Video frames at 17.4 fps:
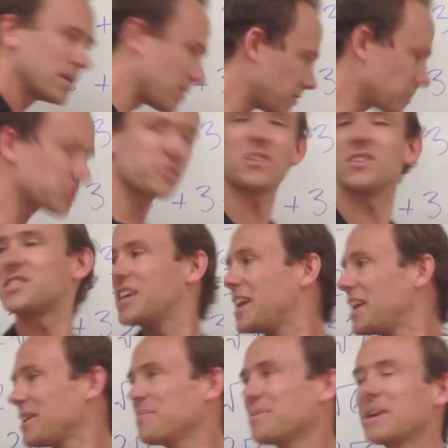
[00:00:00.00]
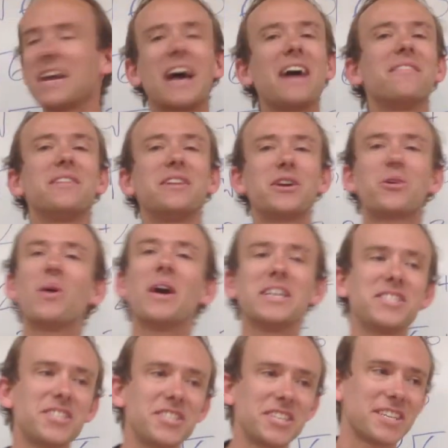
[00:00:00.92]
First of all, does anybody have any
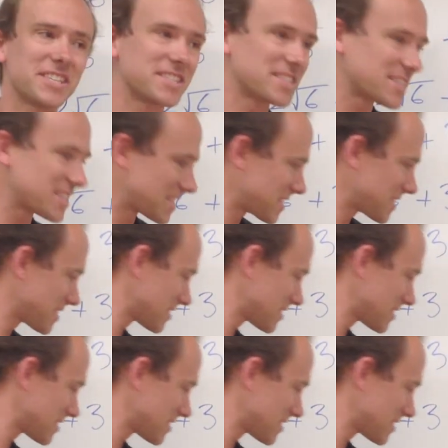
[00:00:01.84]
questions?